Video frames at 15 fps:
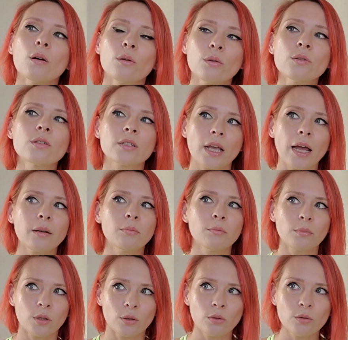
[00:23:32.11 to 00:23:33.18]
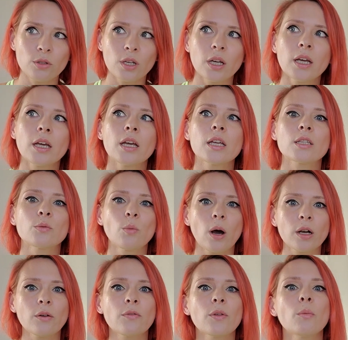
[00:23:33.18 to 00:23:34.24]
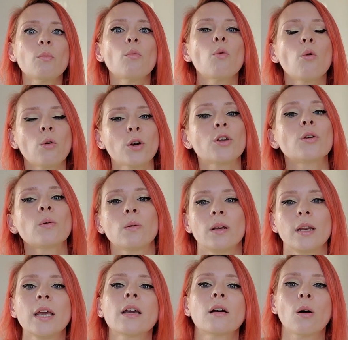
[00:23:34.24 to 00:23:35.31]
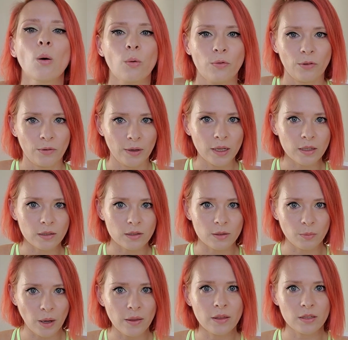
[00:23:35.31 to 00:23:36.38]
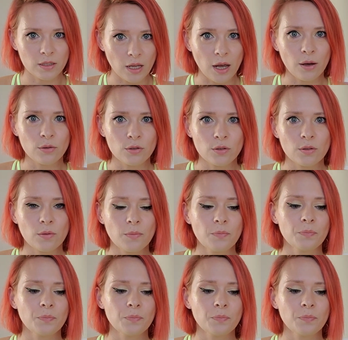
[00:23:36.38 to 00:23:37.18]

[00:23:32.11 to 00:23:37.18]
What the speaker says: Oud Satin Mood is one of the more unique offerings by this house,